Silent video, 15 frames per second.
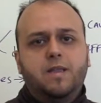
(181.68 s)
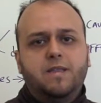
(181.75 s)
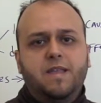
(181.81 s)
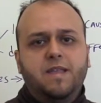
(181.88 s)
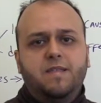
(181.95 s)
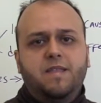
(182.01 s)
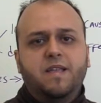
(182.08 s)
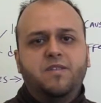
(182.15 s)
the
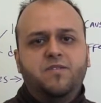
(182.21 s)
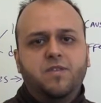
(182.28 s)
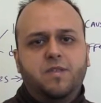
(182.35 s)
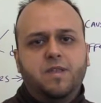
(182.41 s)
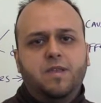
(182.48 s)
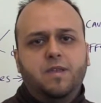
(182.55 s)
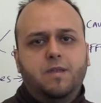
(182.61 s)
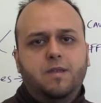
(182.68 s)

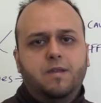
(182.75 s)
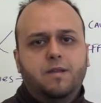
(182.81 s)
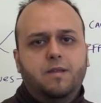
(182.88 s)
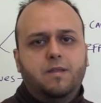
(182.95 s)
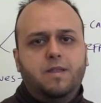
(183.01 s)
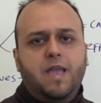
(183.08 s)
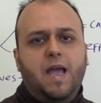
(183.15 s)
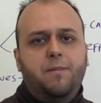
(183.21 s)
intensity,
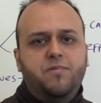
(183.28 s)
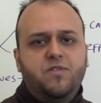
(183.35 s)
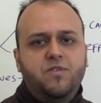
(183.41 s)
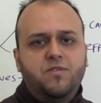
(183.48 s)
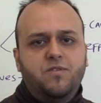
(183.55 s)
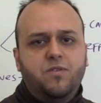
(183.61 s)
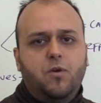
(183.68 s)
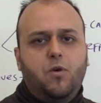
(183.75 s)
the
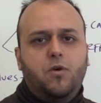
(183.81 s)
absence,